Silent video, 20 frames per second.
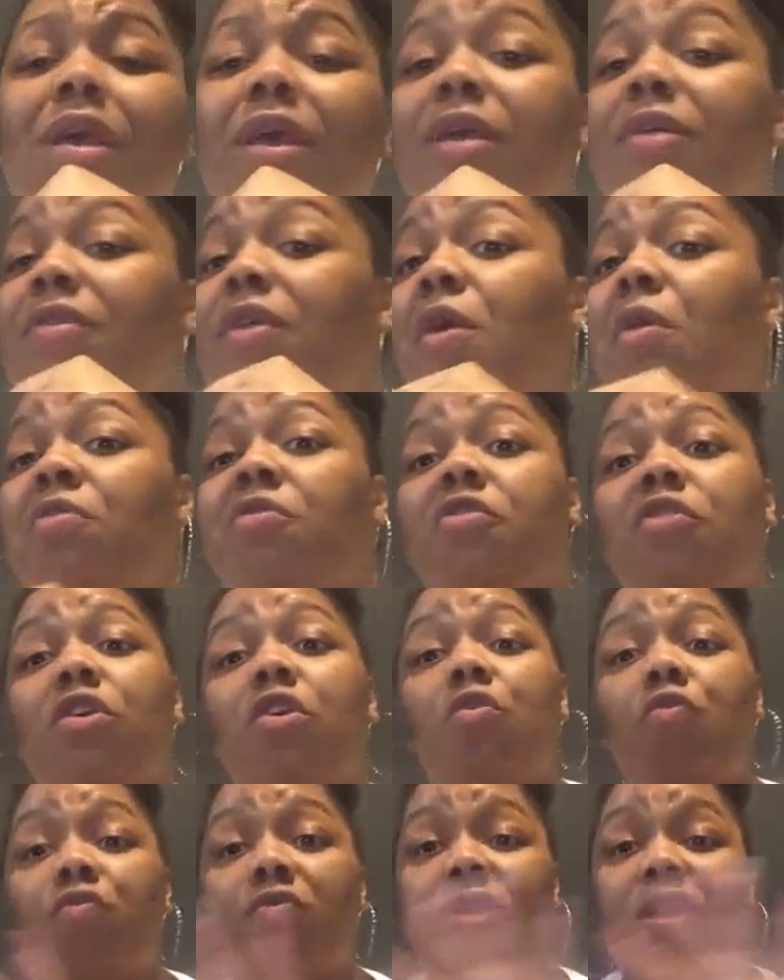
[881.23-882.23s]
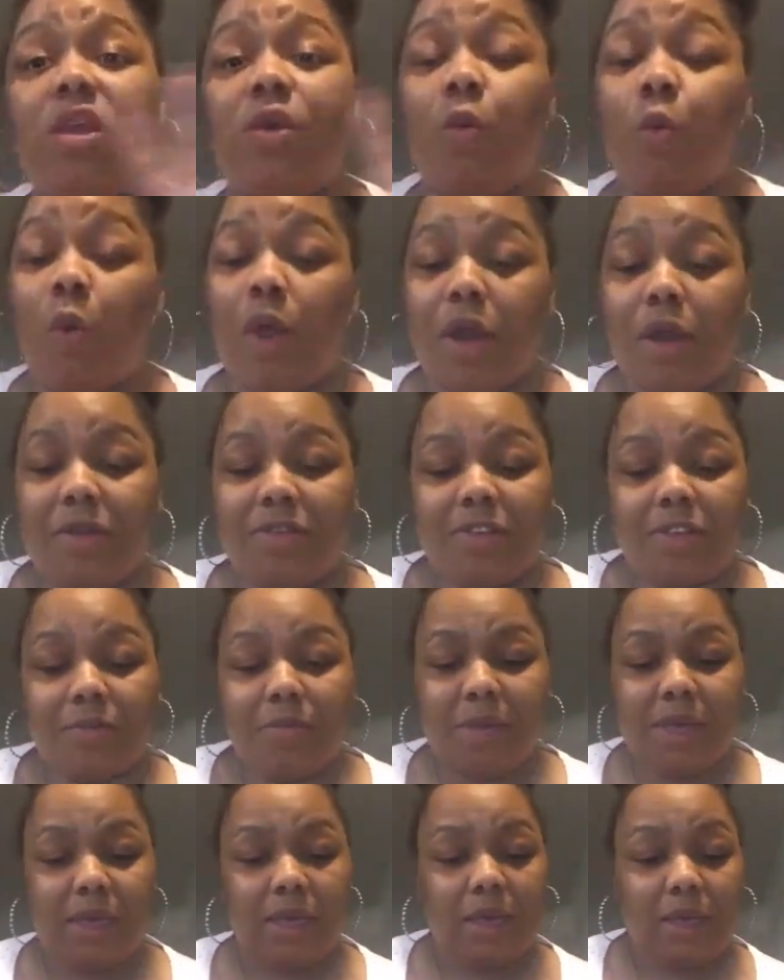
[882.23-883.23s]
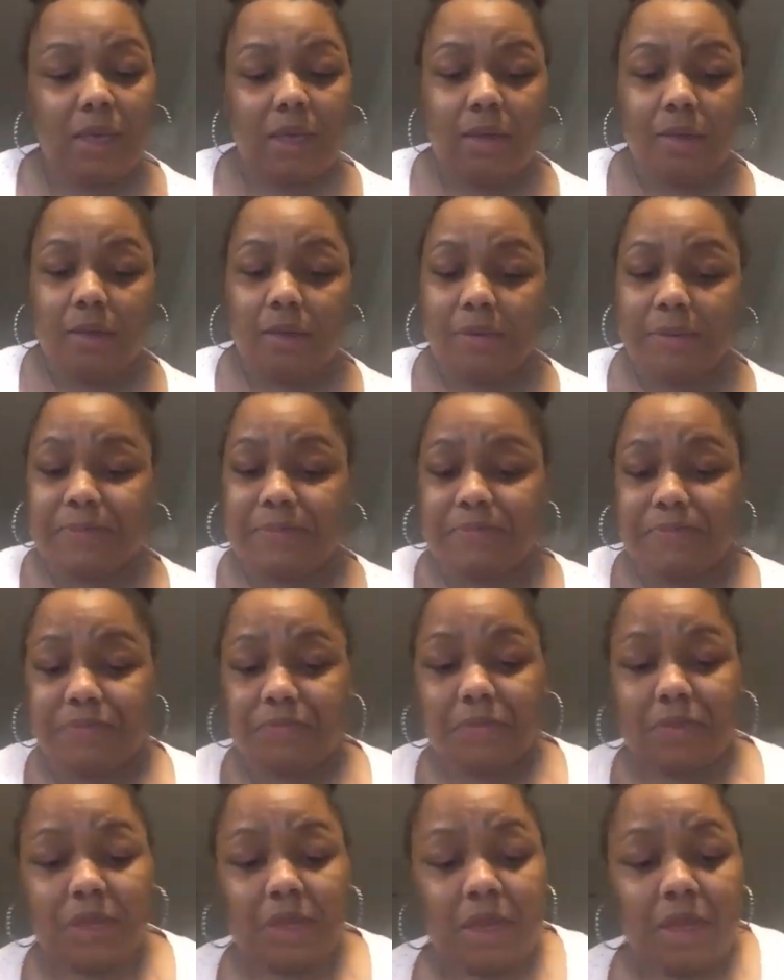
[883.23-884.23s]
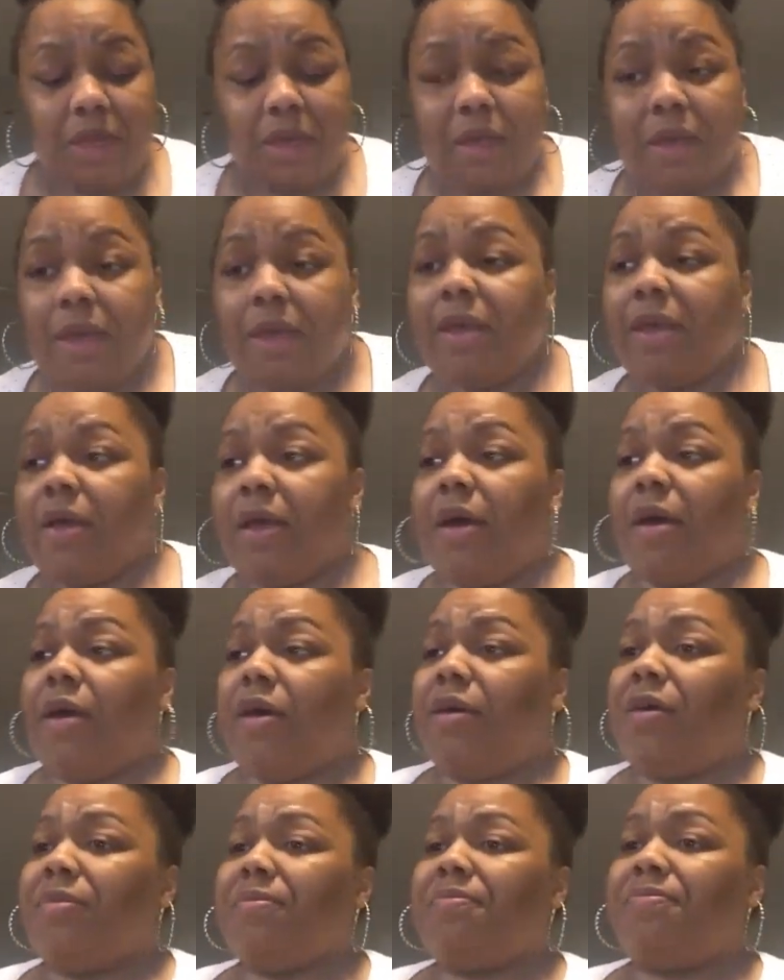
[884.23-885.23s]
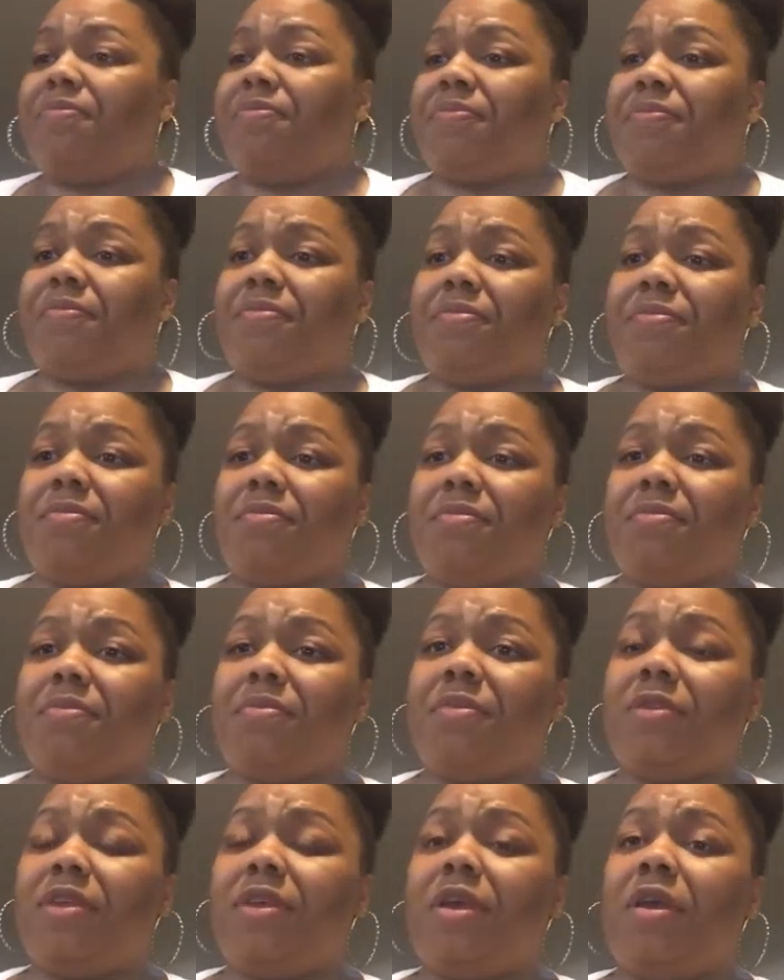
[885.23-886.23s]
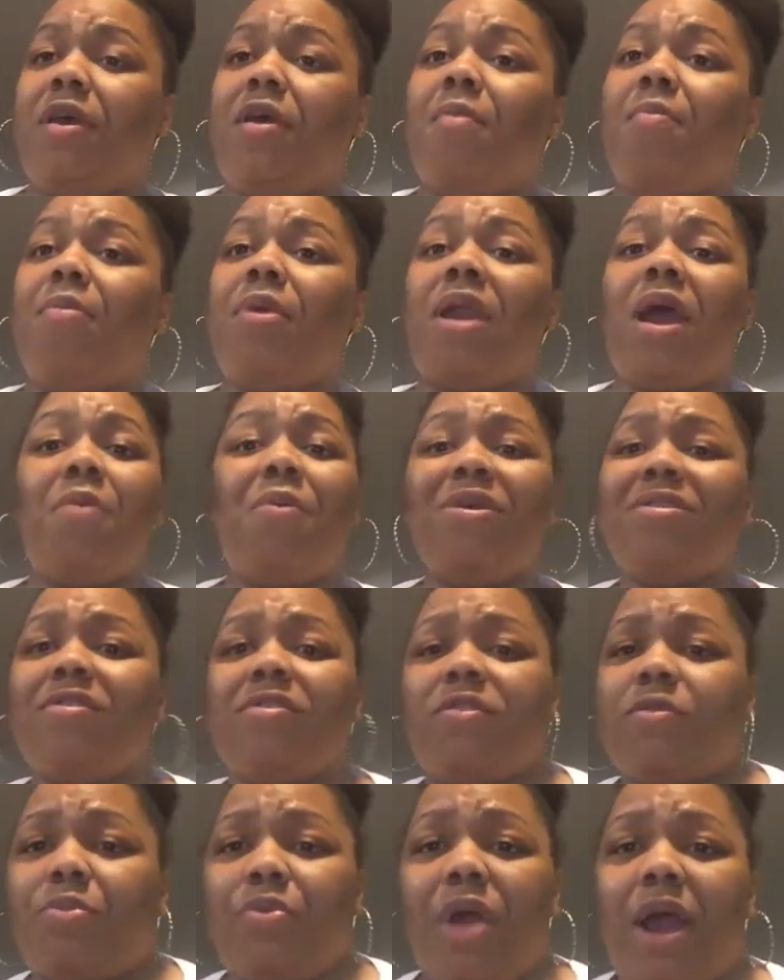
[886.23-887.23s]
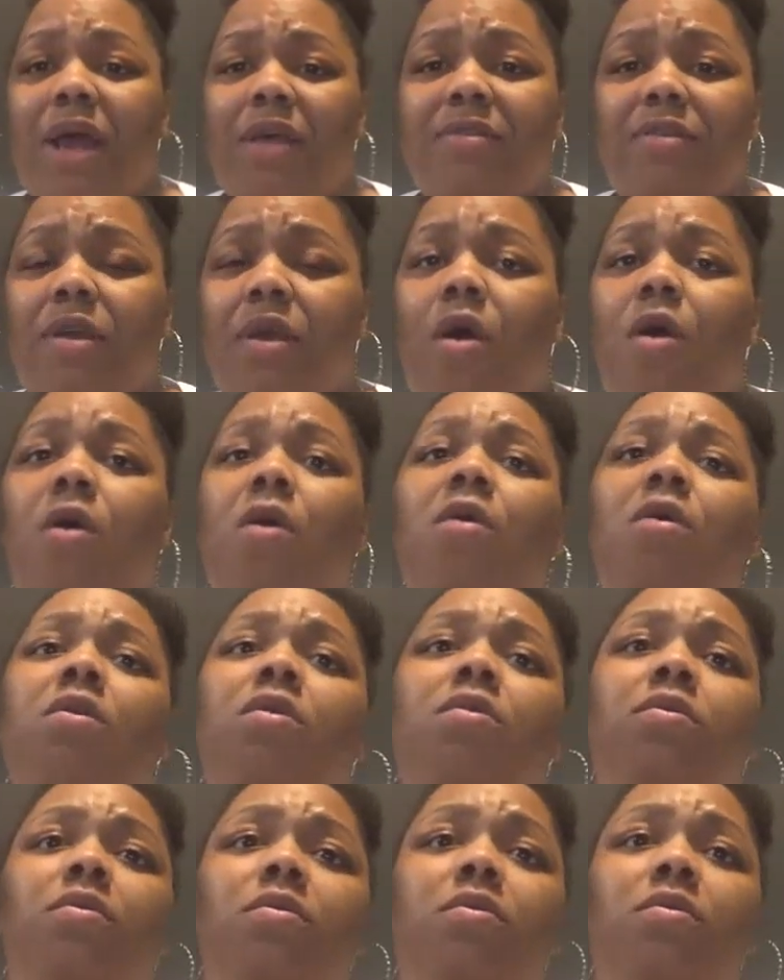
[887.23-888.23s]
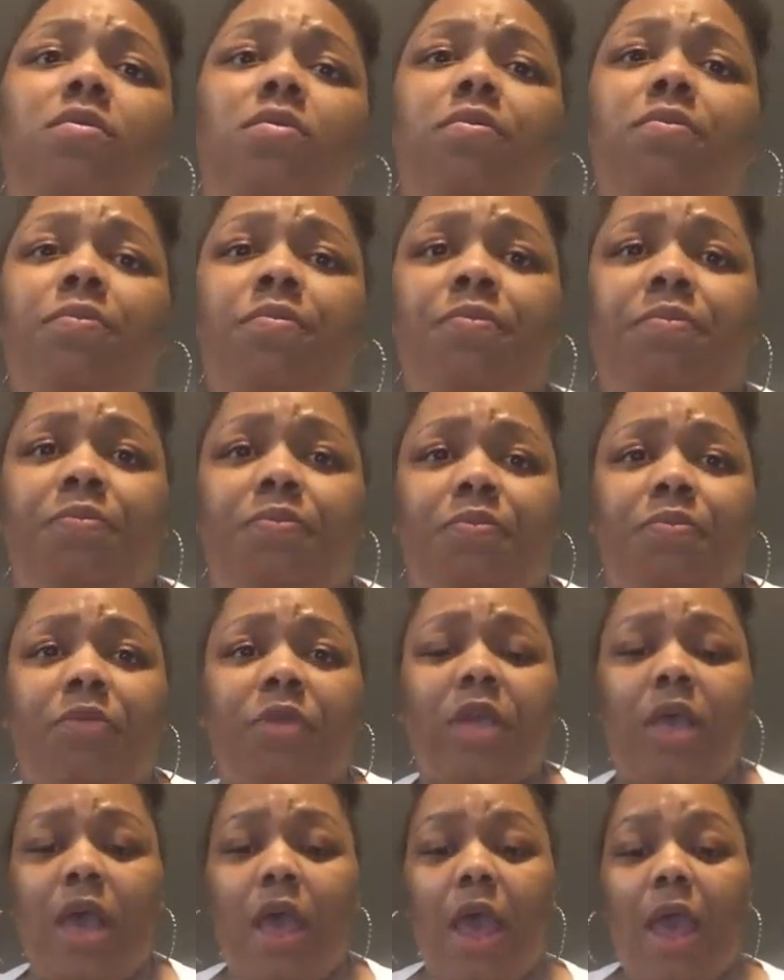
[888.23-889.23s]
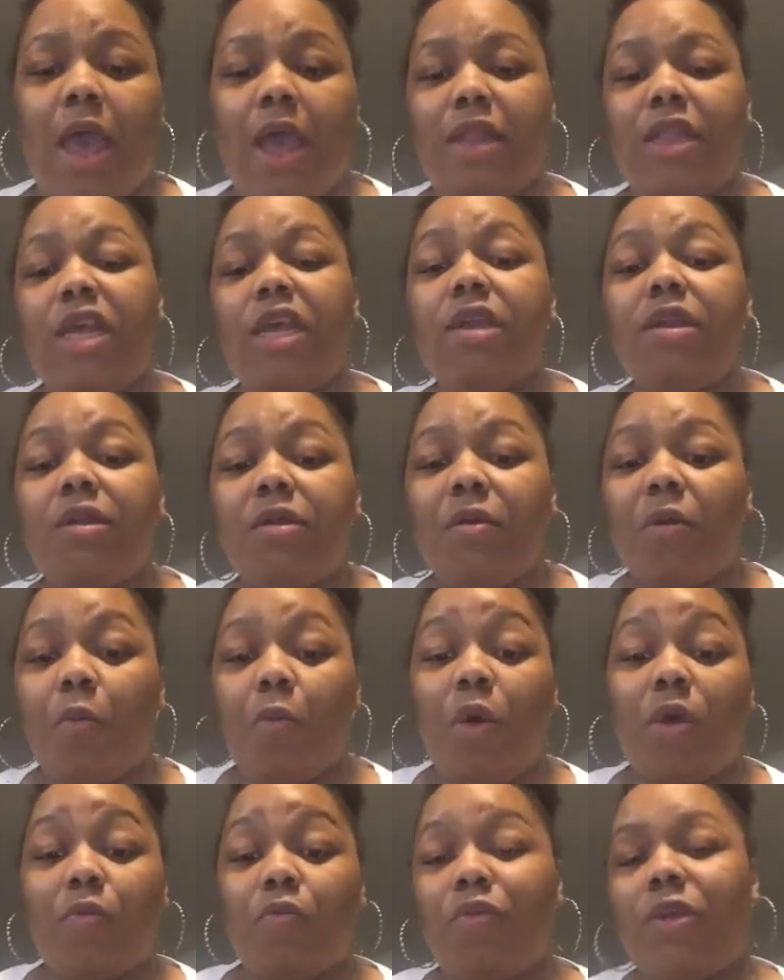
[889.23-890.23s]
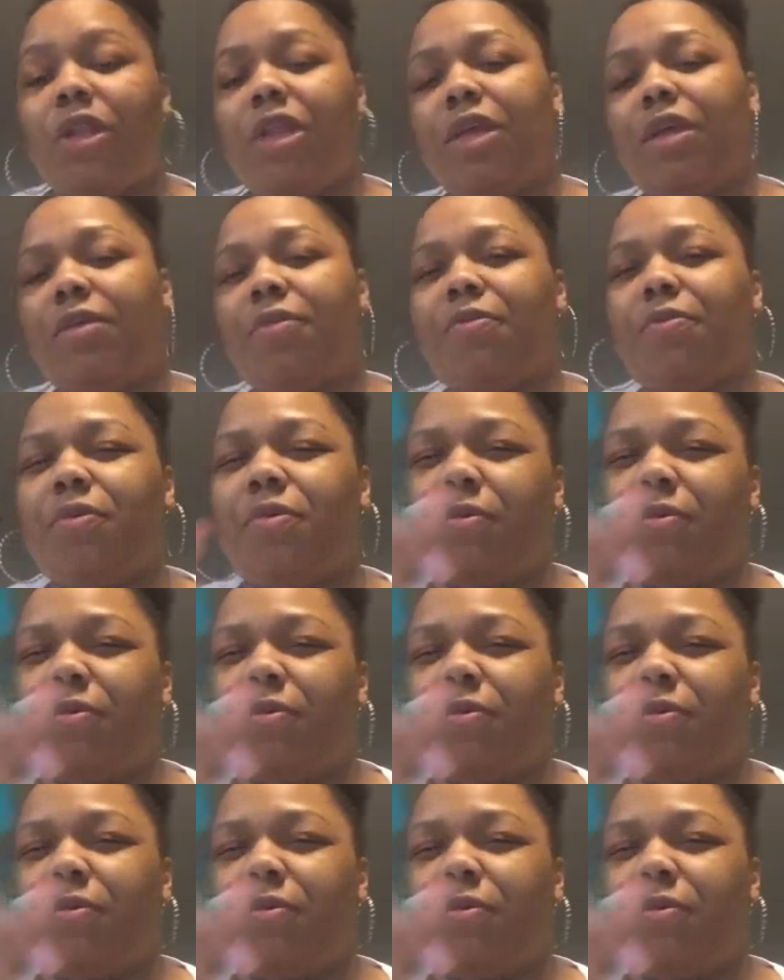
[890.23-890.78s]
It's also still really weird to me. But I wasn't surprised at all. And then what really